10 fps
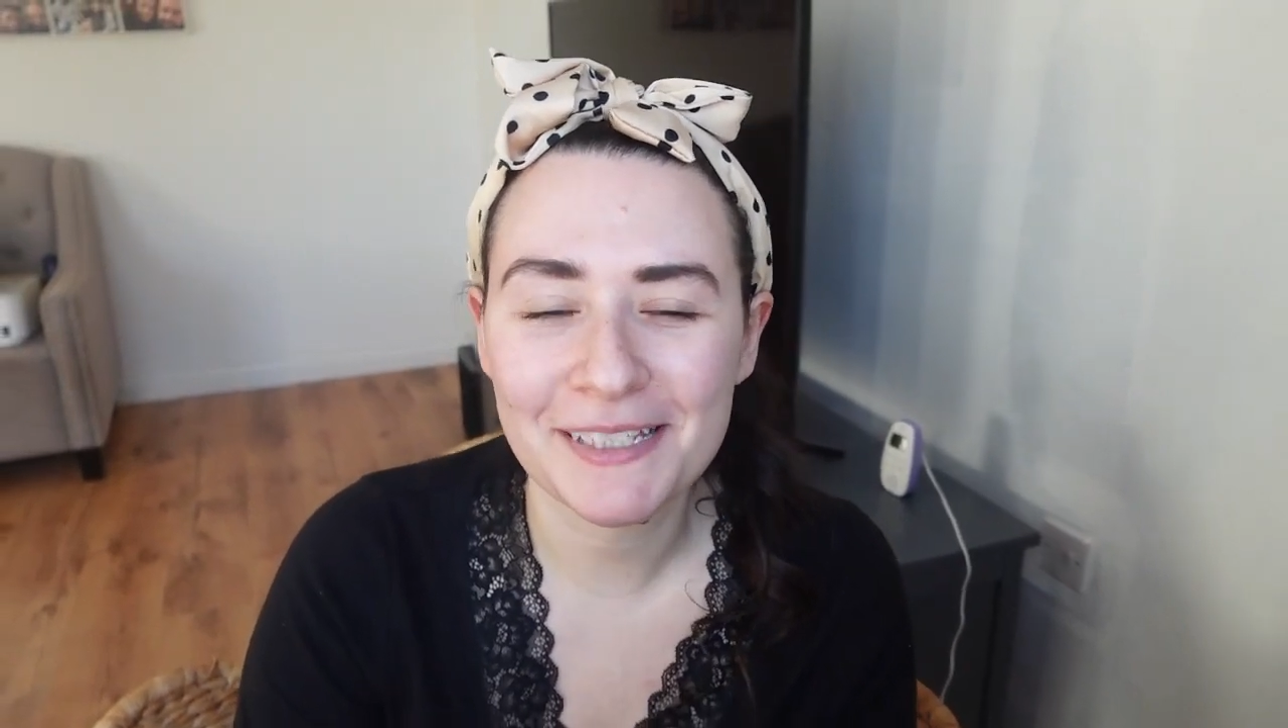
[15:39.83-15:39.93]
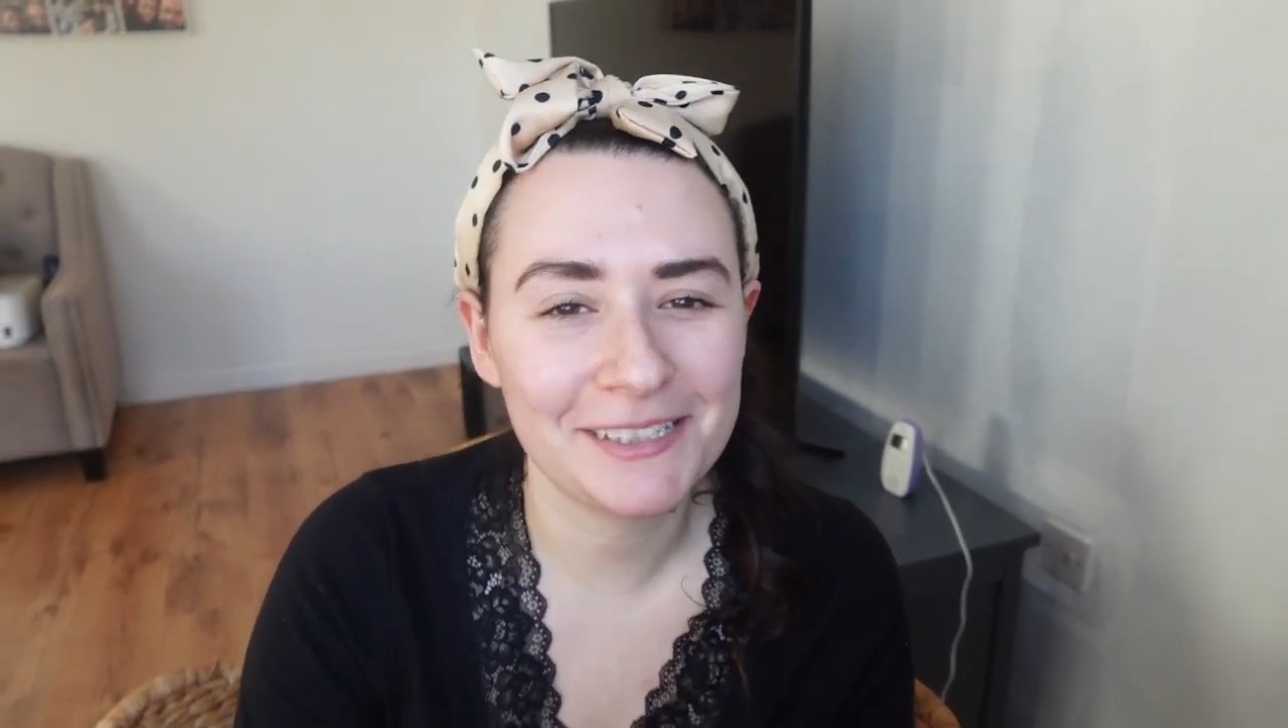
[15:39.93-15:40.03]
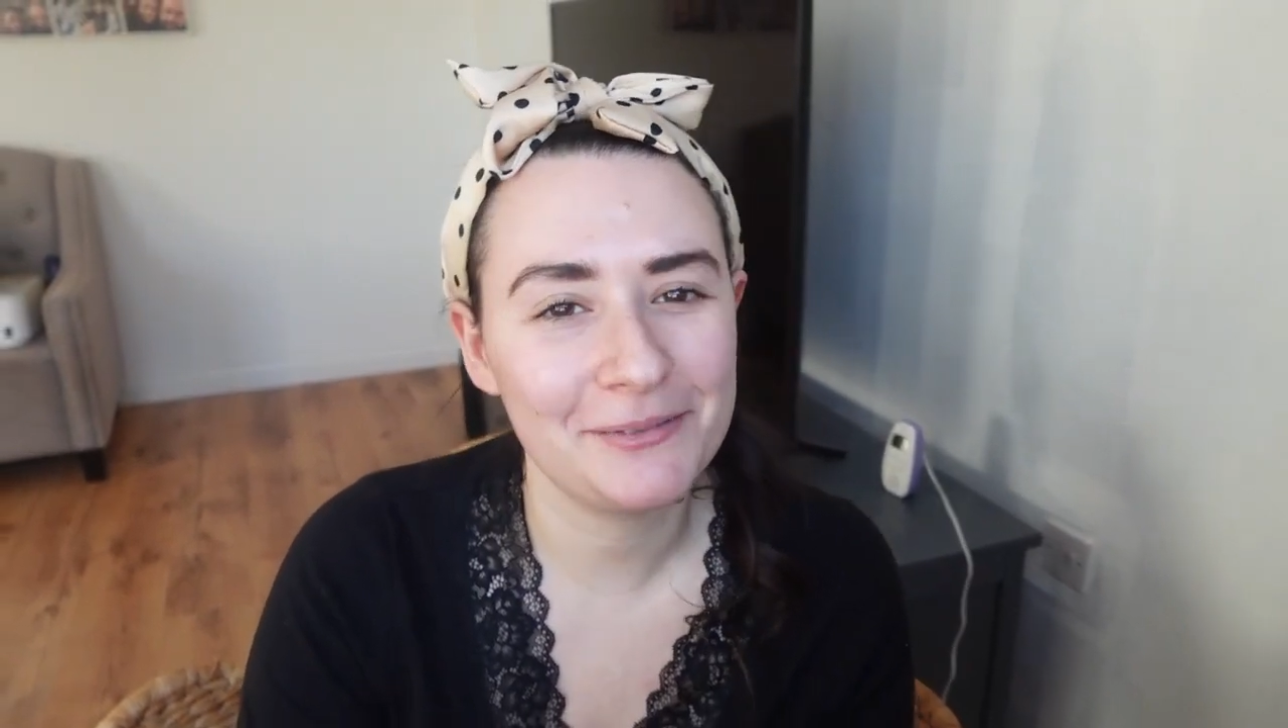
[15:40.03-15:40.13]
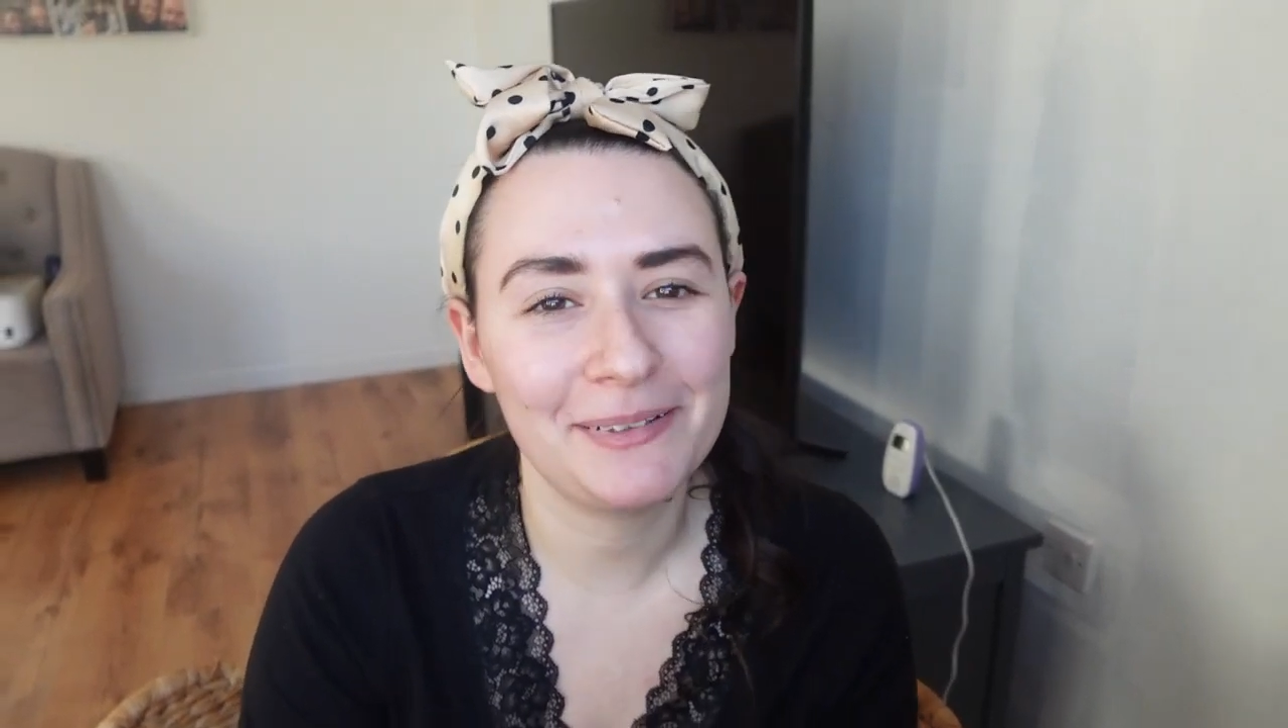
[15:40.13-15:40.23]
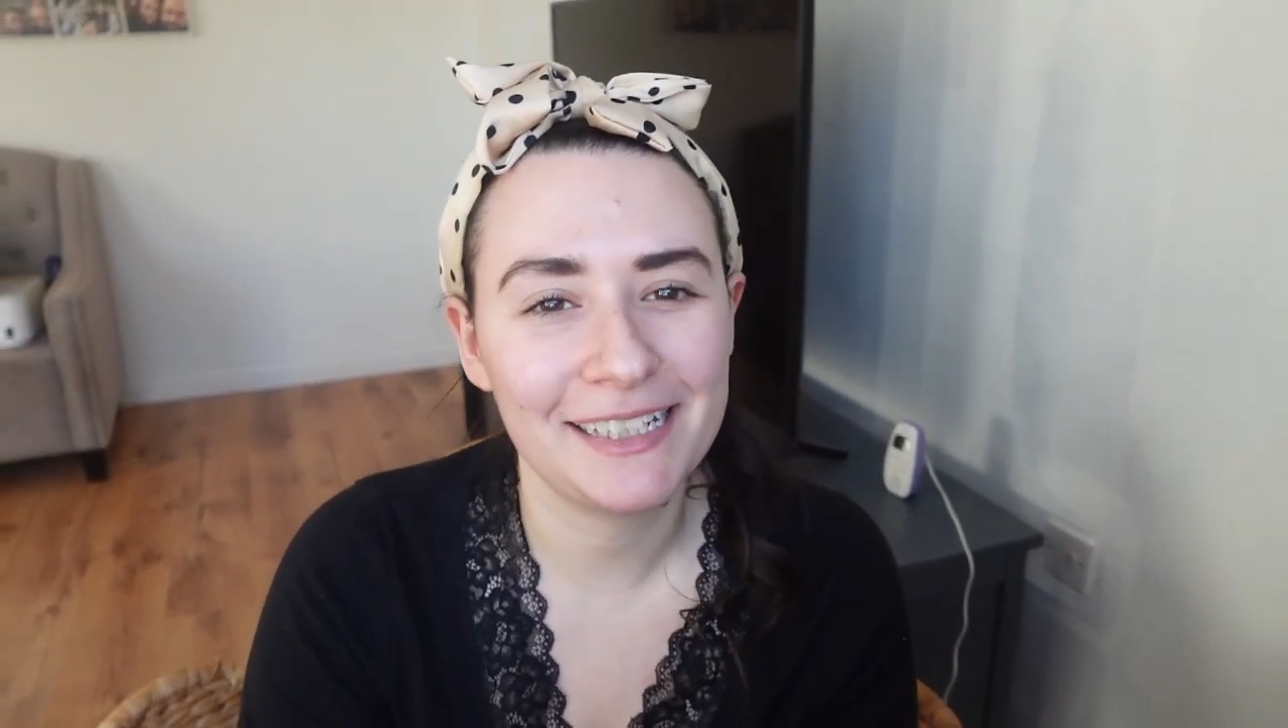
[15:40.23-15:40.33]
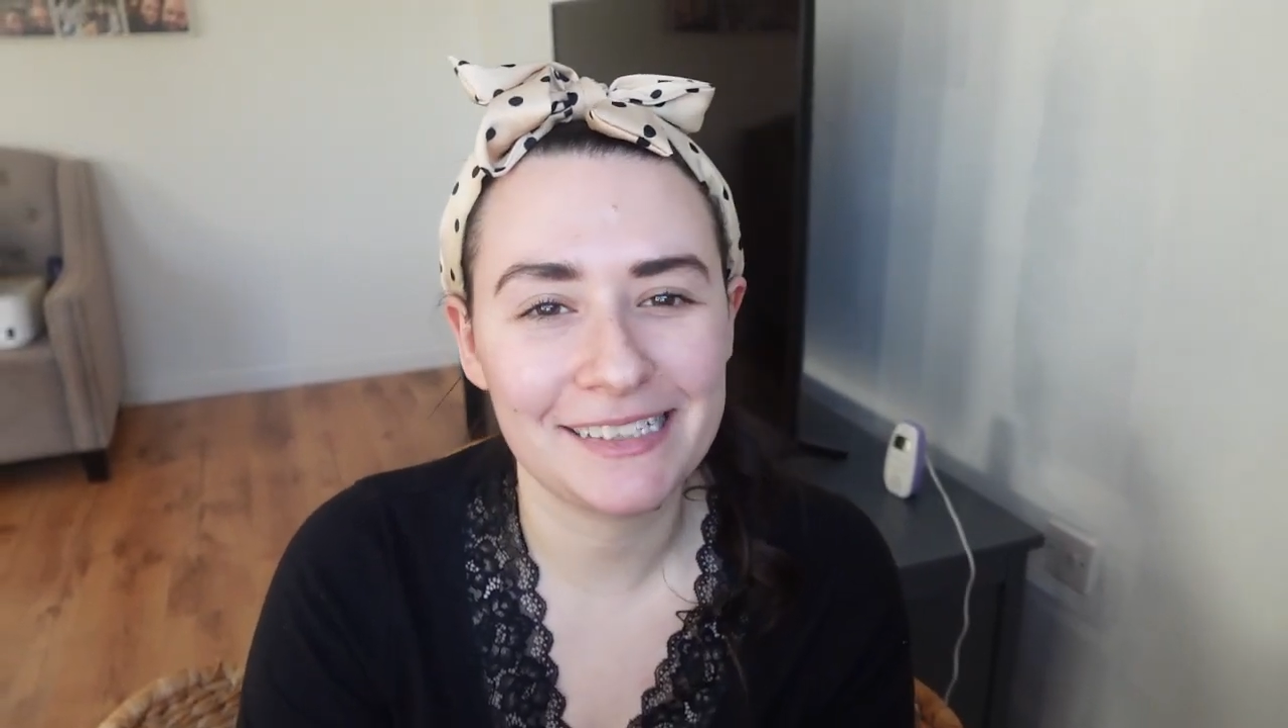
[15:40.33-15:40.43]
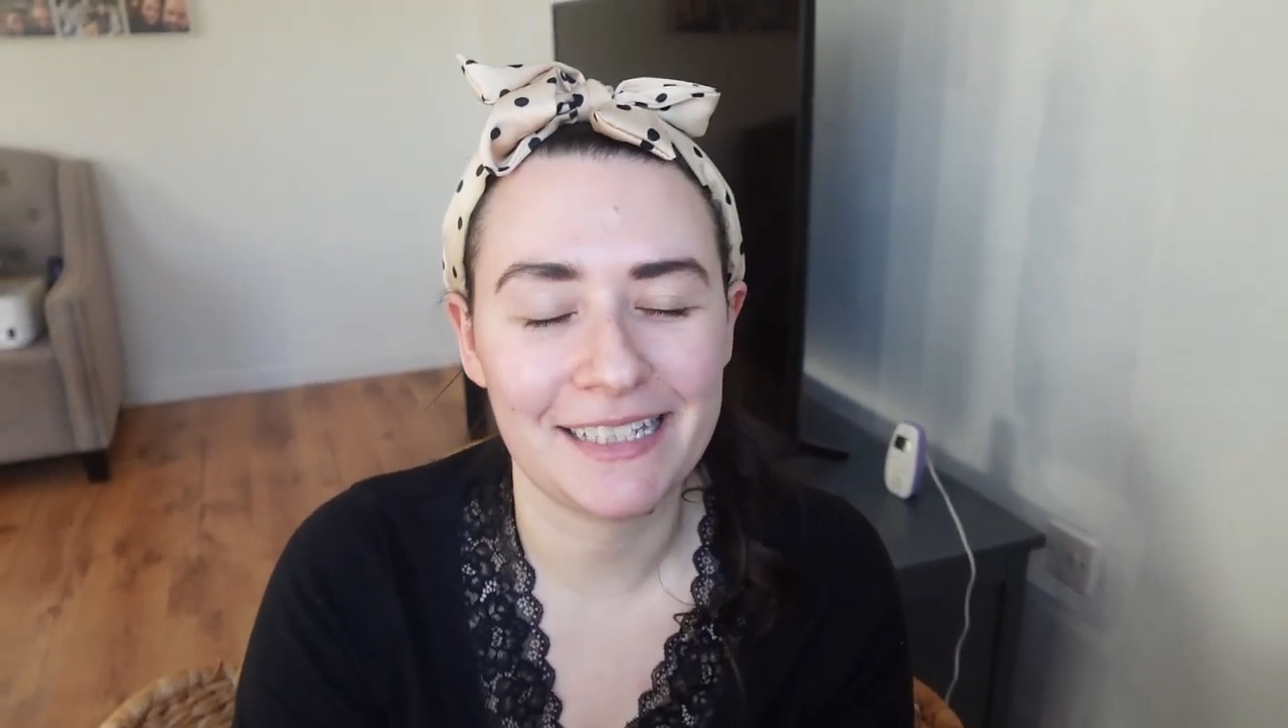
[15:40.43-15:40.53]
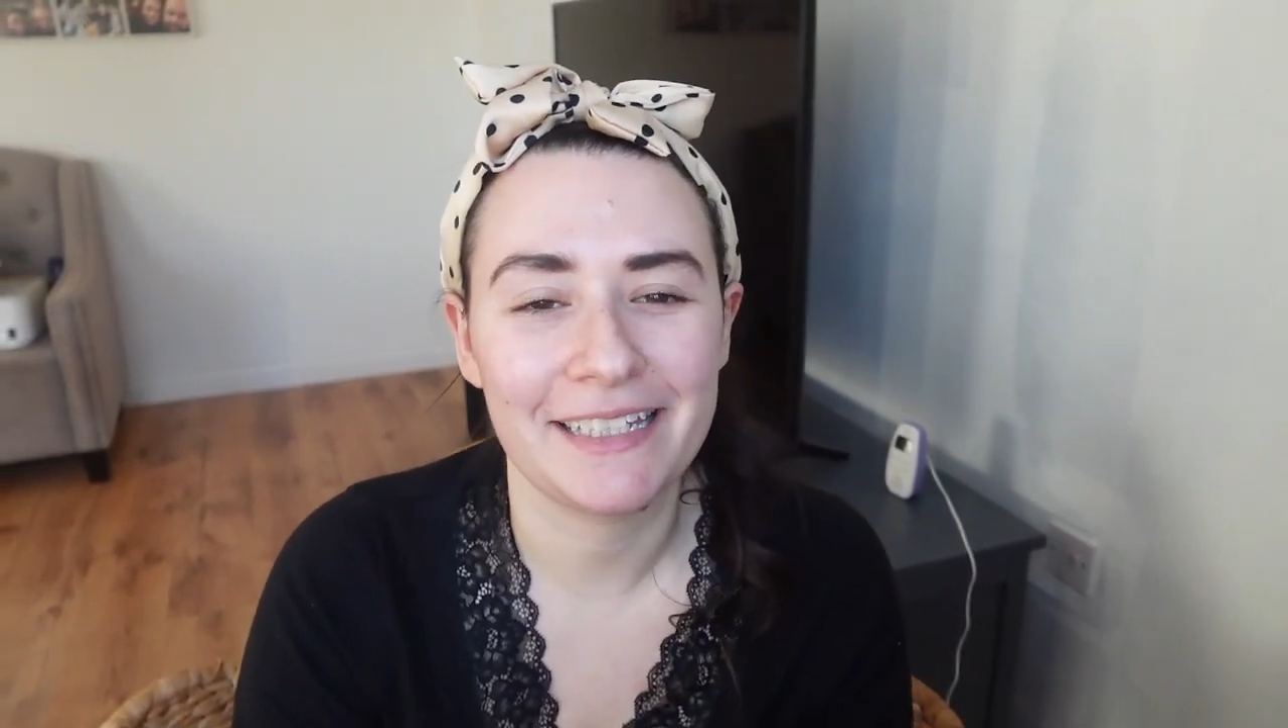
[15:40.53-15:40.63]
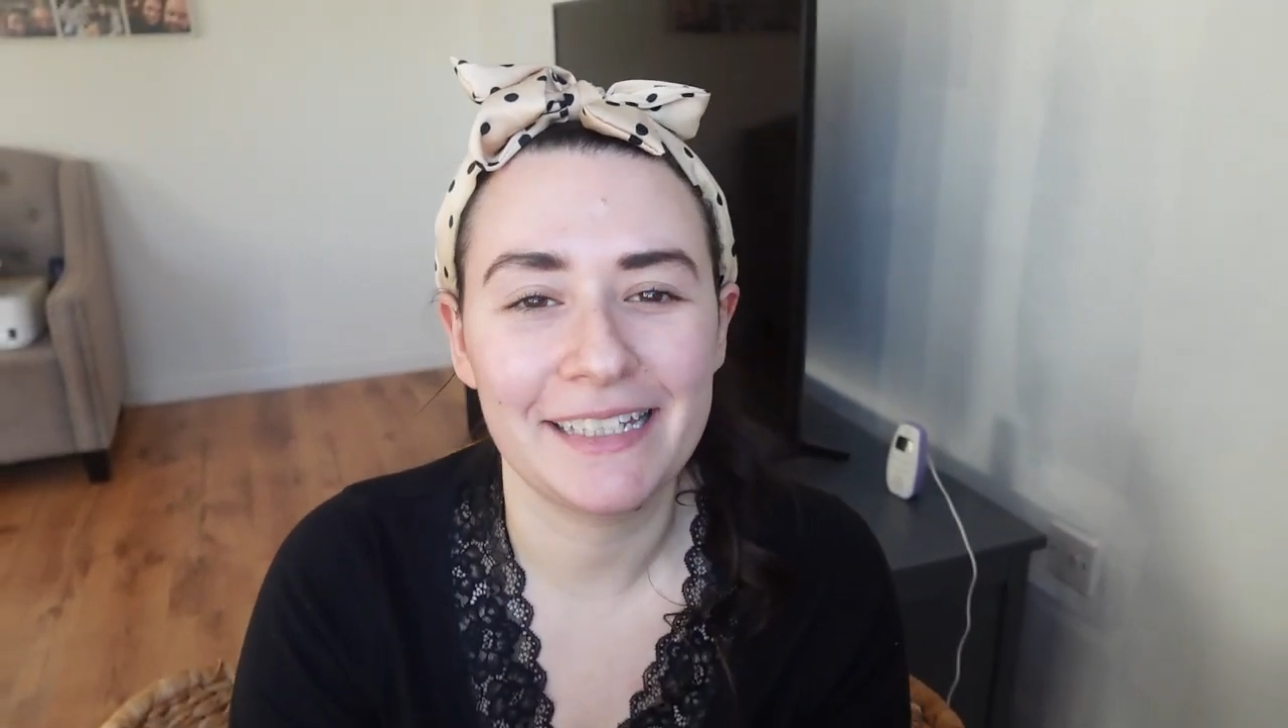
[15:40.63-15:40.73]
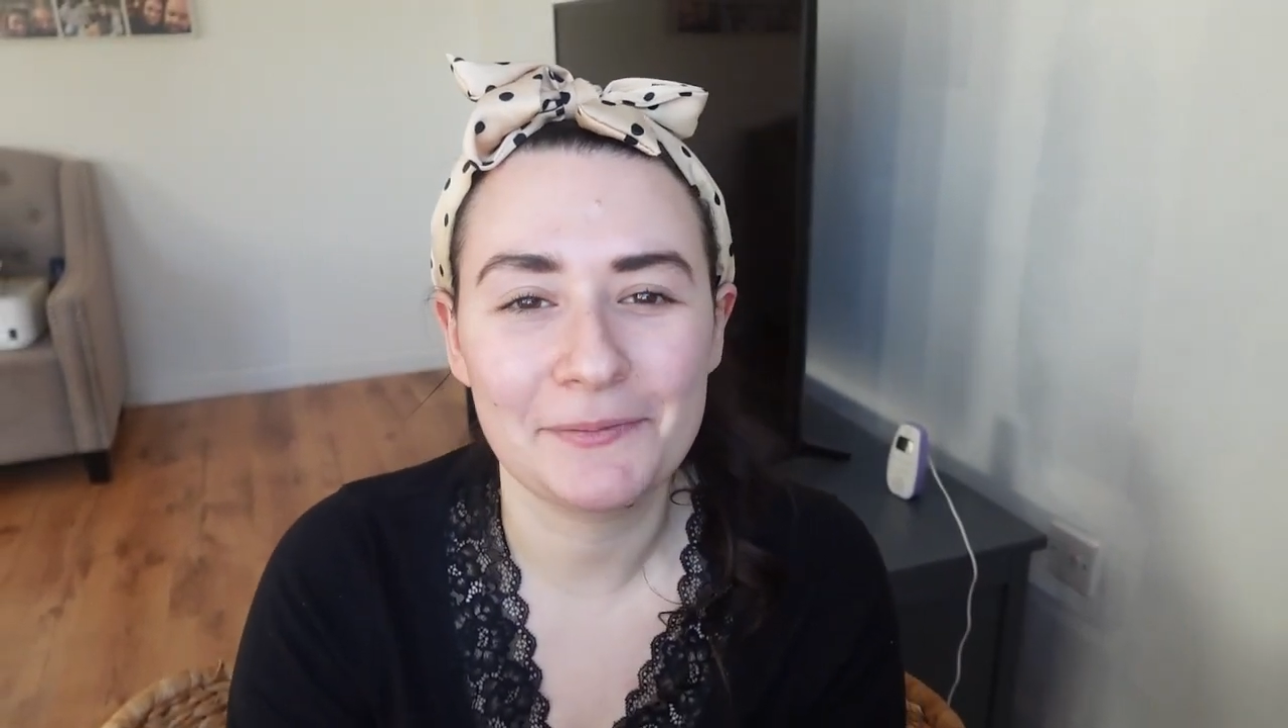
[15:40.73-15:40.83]

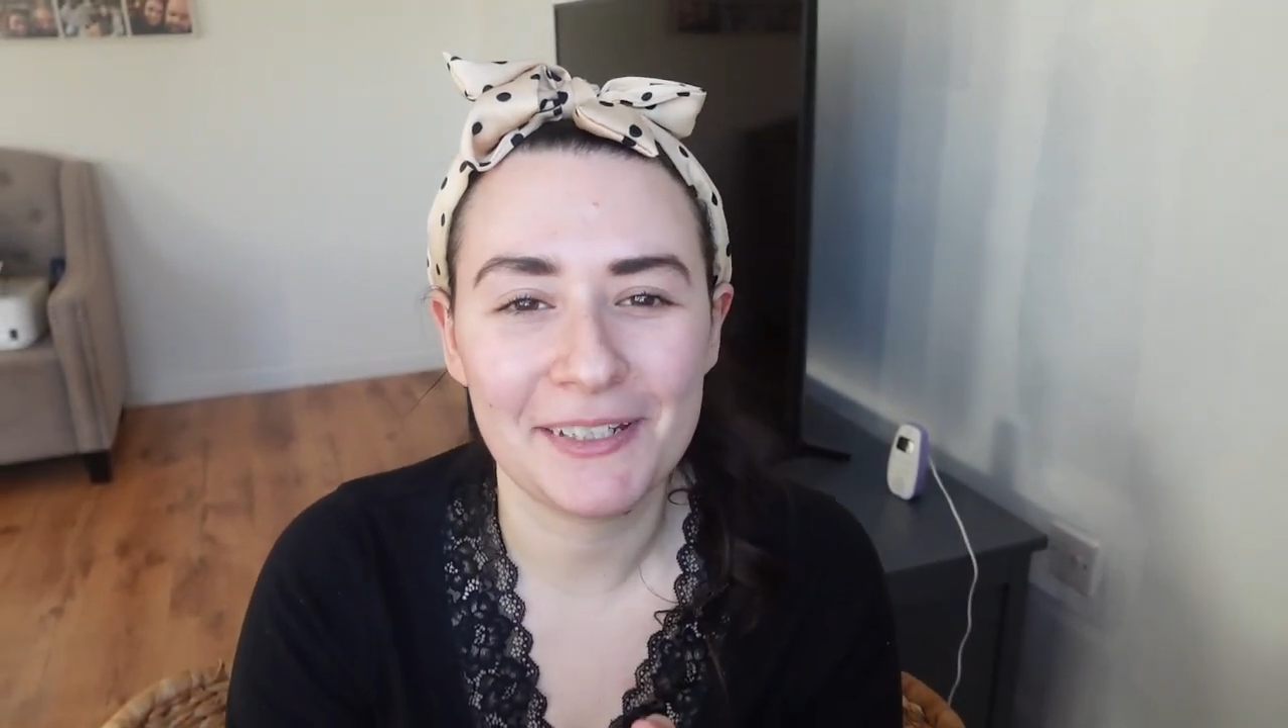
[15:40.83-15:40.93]
excited